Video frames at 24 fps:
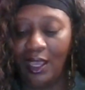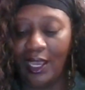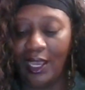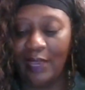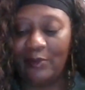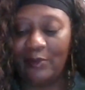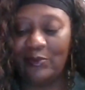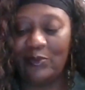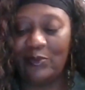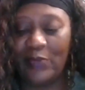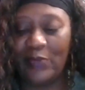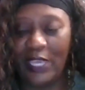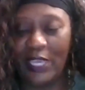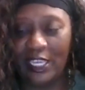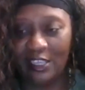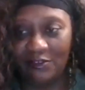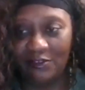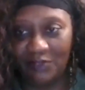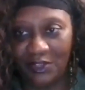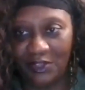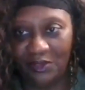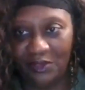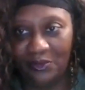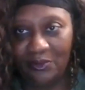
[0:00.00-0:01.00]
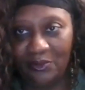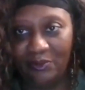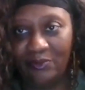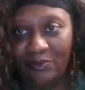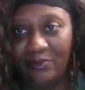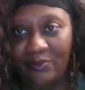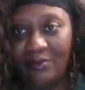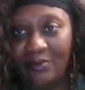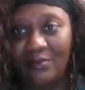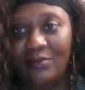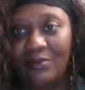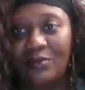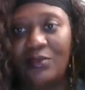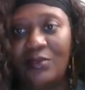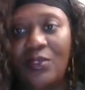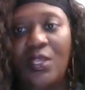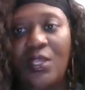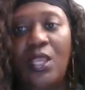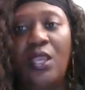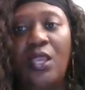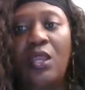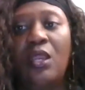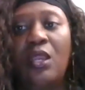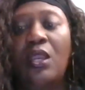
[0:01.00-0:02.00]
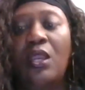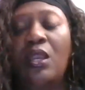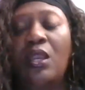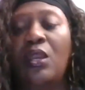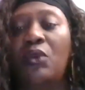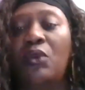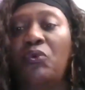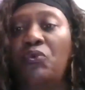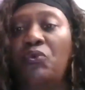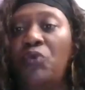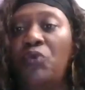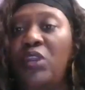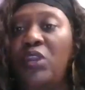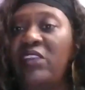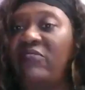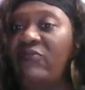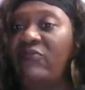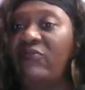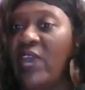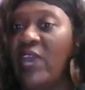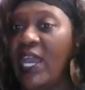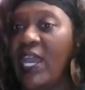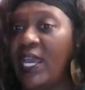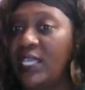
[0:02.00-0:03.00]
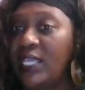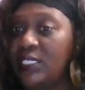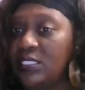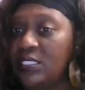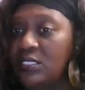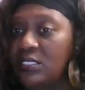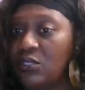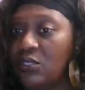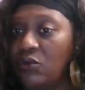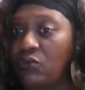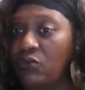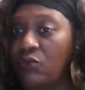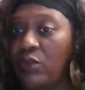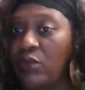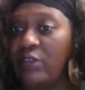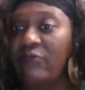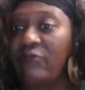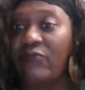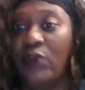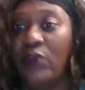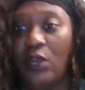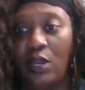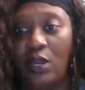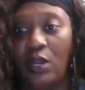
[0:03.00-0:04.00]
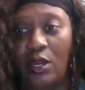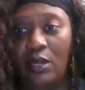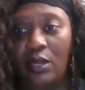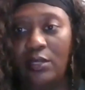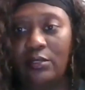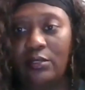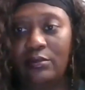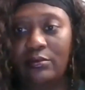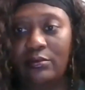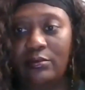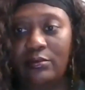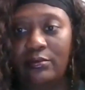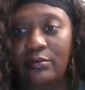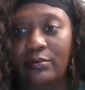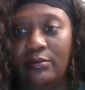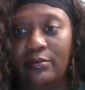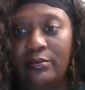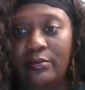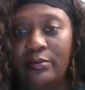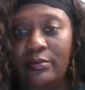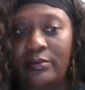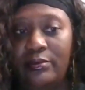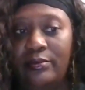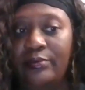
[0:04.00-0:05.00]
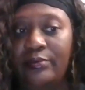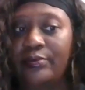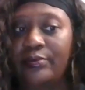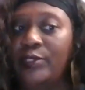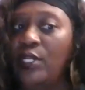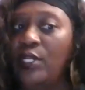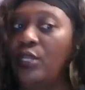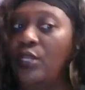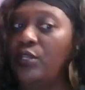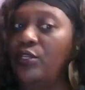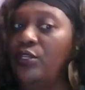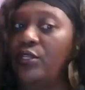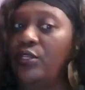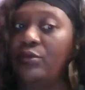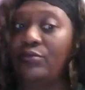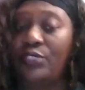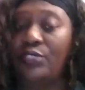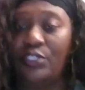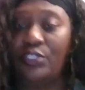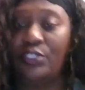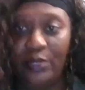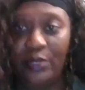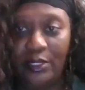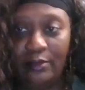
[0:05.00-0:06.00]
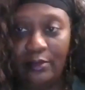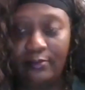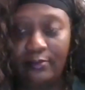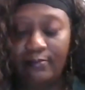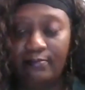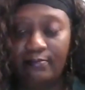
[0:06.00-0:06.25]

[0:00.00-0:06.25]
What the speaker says: I beg of you, run fast, run far. Don't do it.